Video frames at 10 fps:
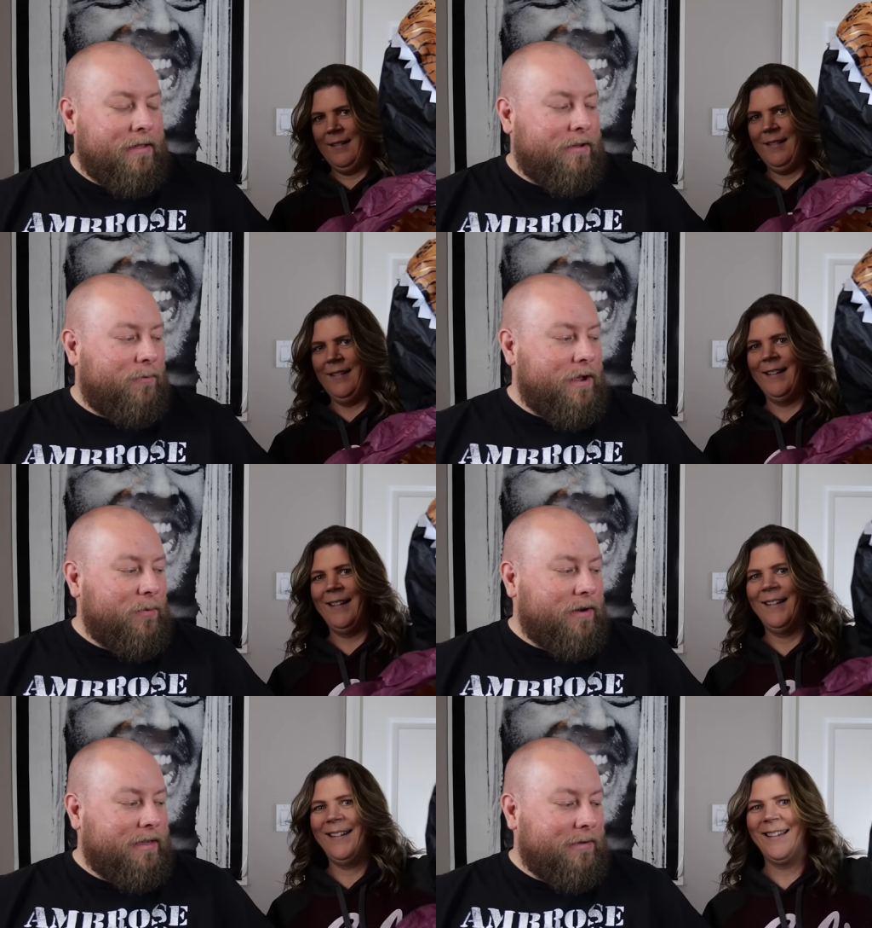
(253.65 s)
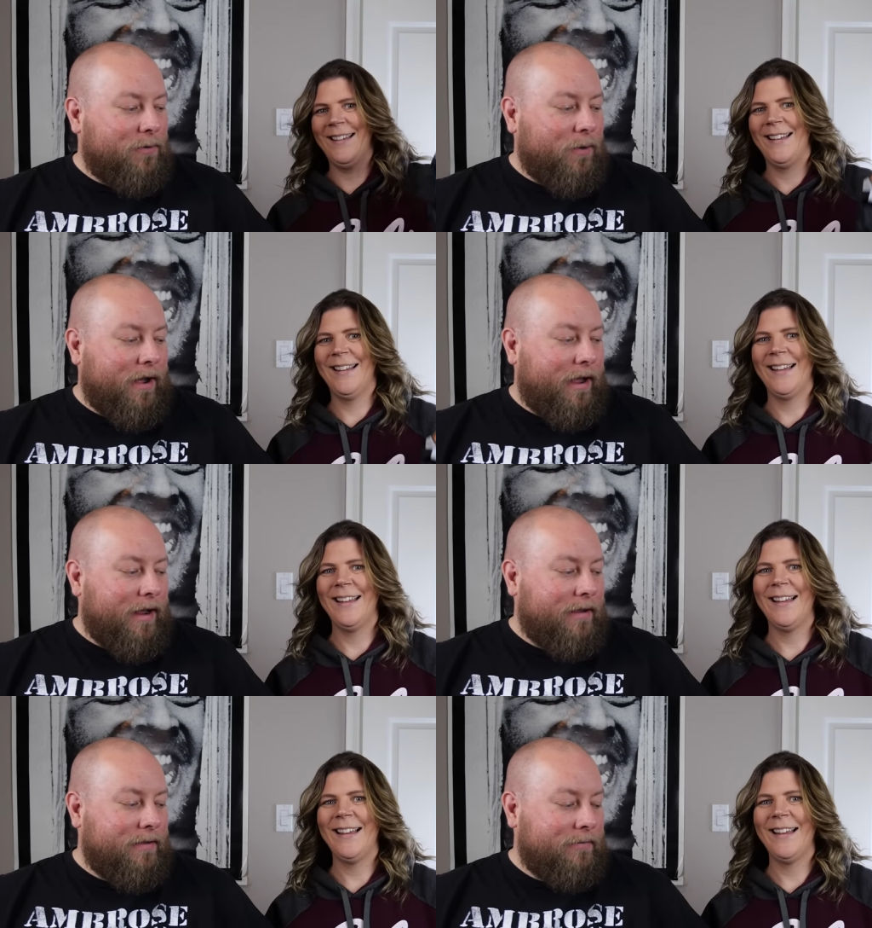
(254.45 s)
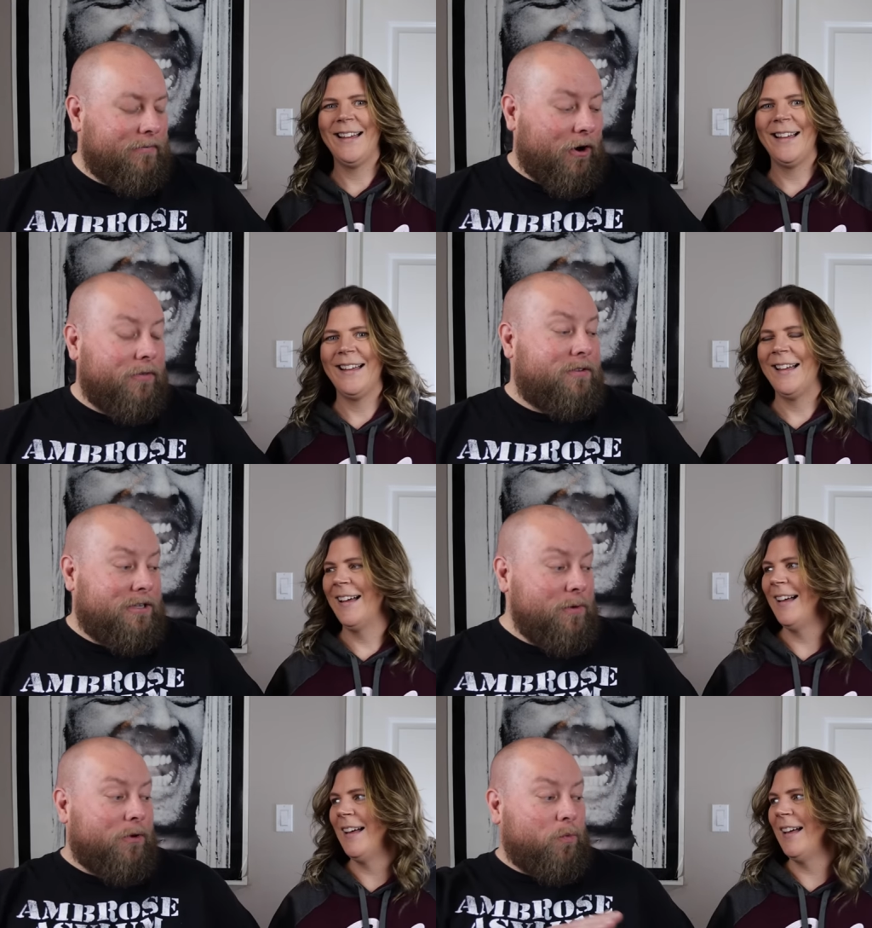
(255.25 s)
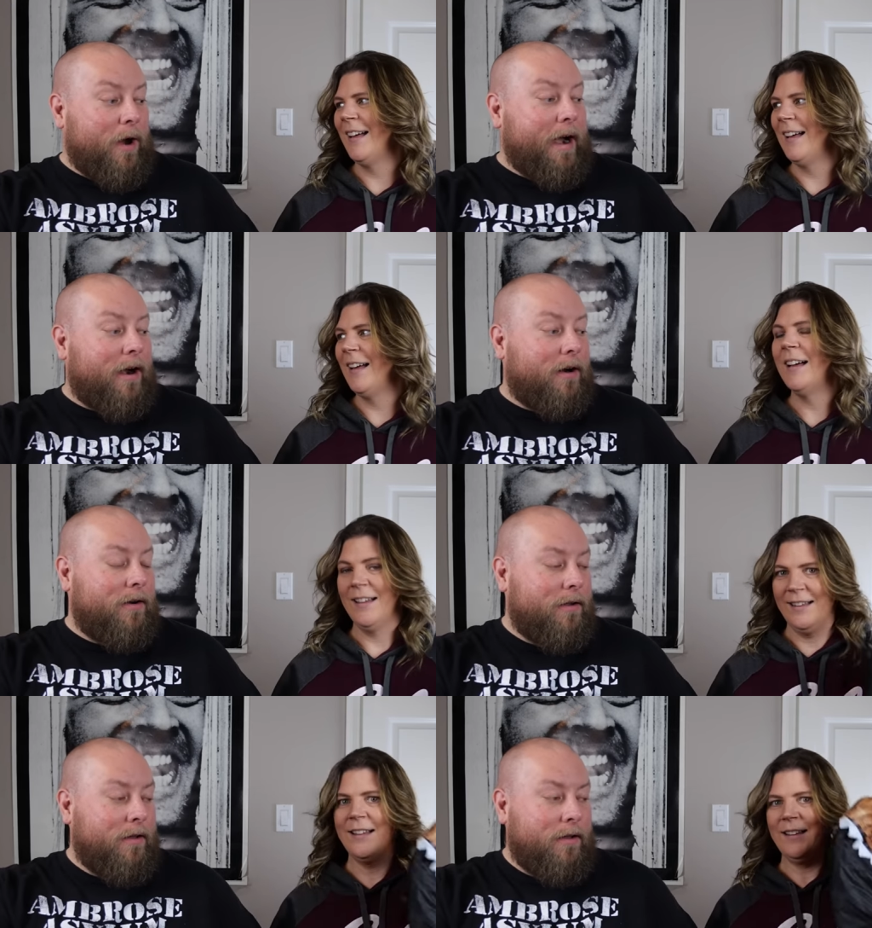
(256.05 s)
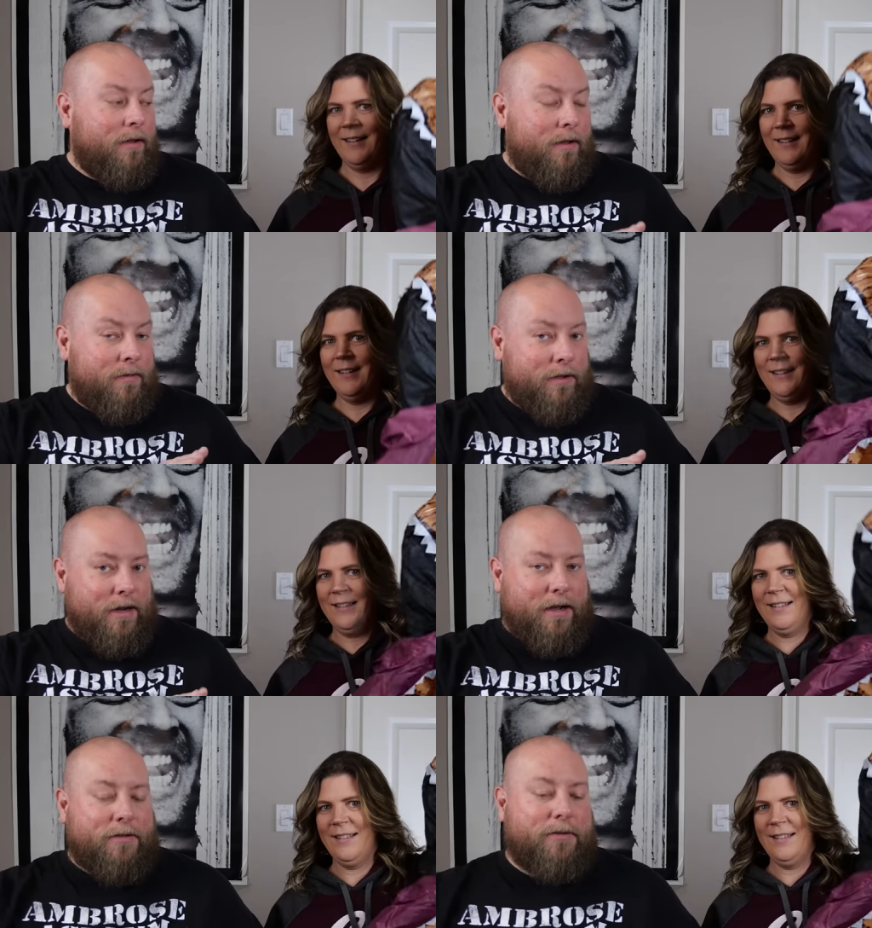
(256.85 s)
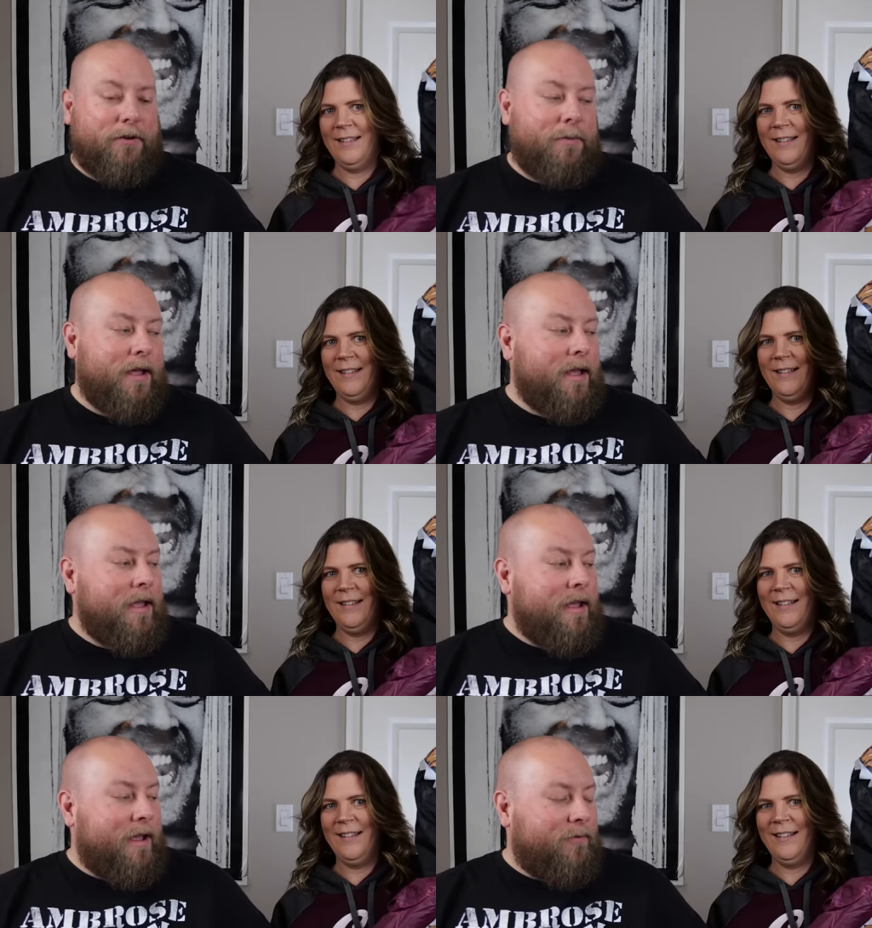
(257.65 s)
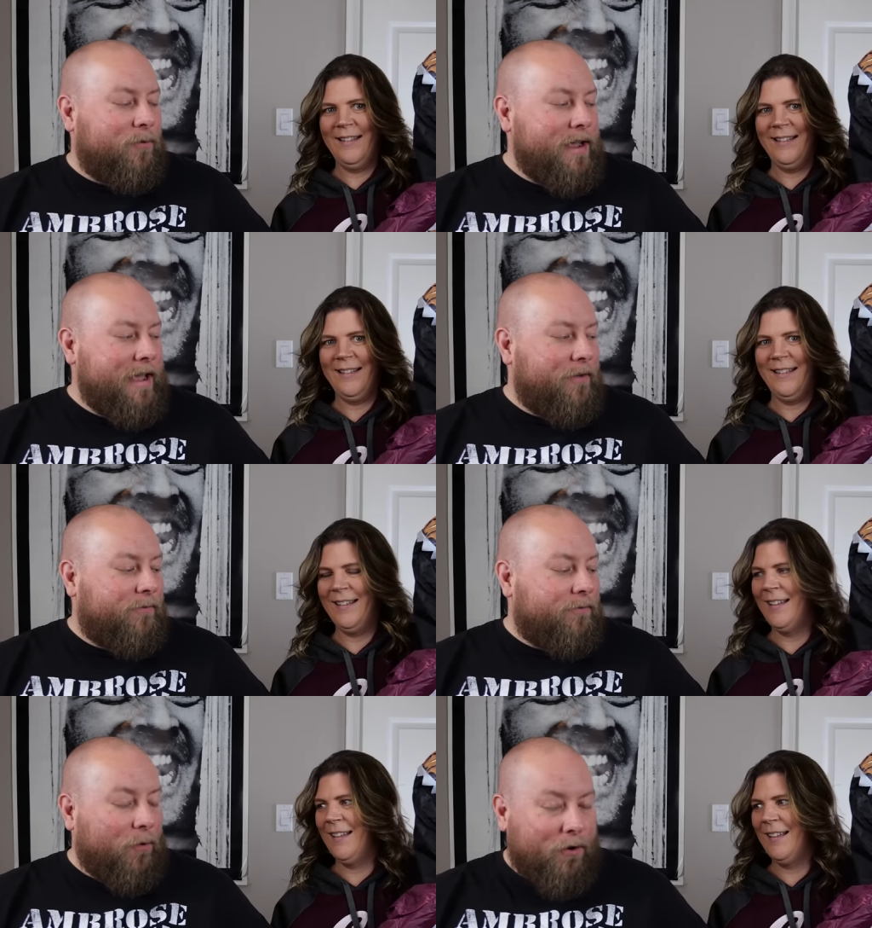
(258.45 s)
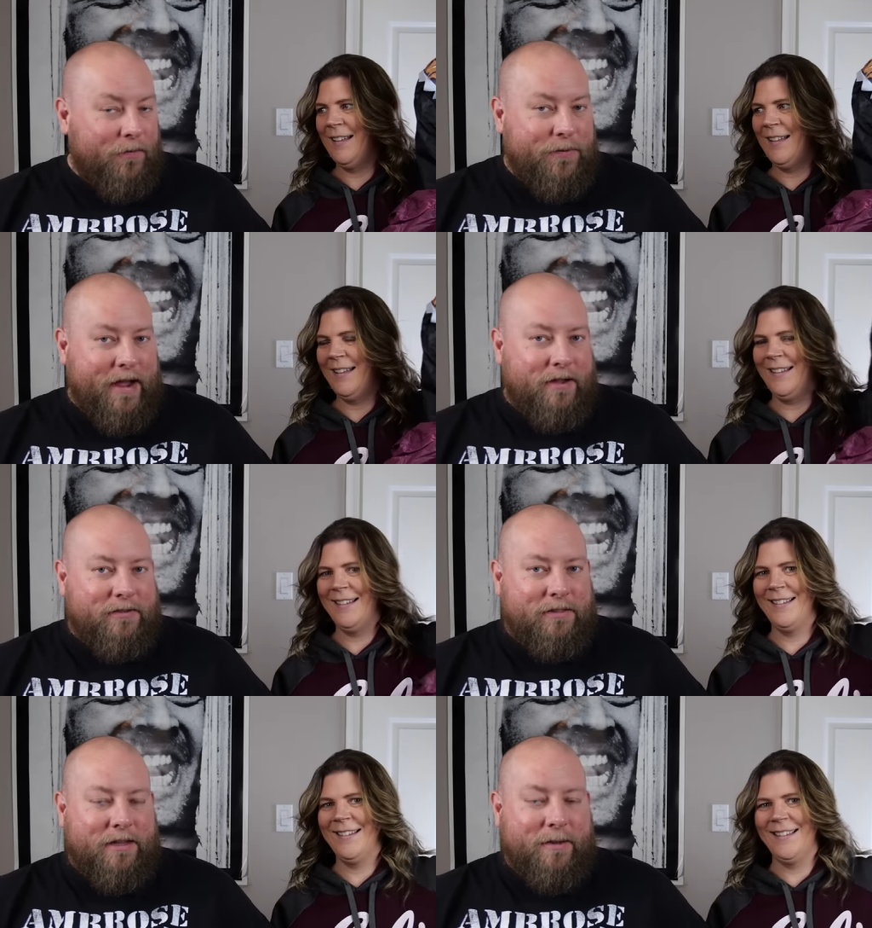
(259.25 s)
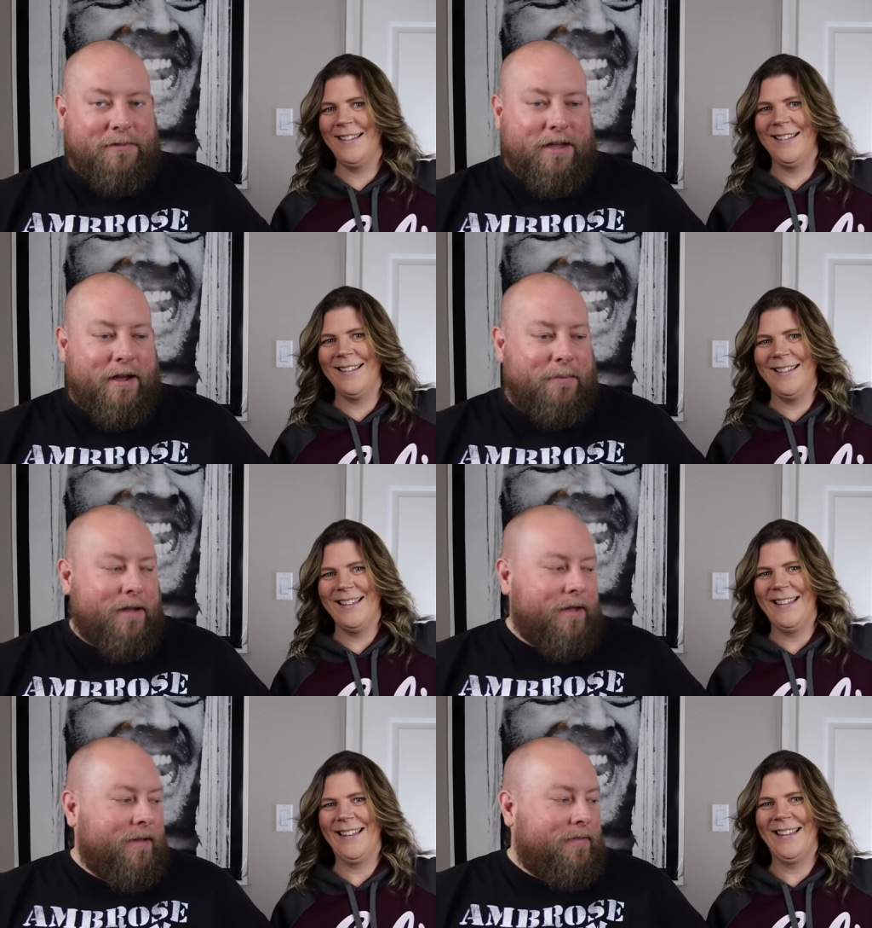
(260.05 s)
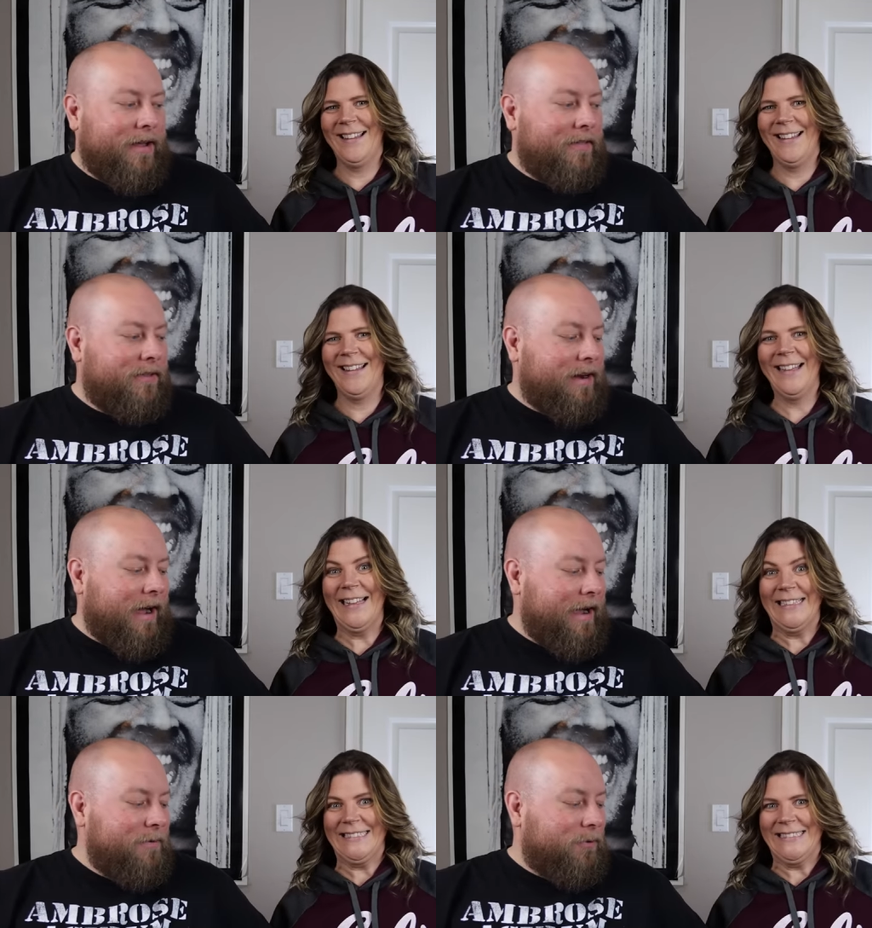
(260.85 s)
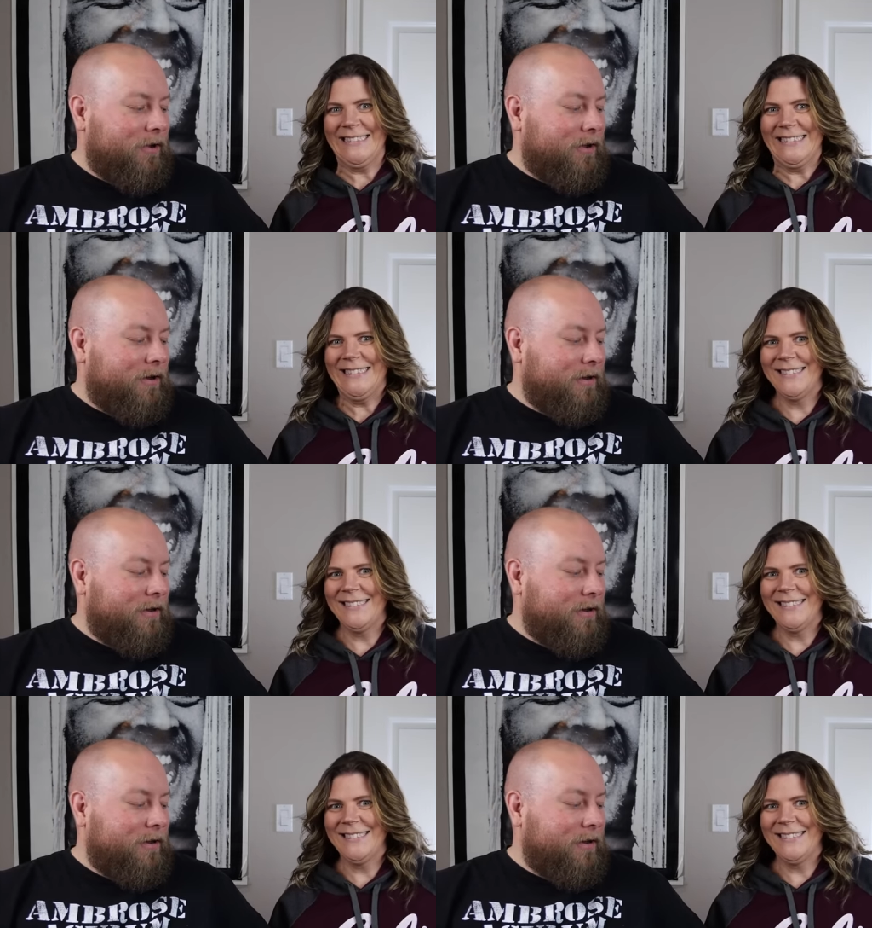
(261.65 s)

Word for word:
Speaker 1: that we would give away, or she would wear the costume. If we hit 4,000 thumbs up, that then I would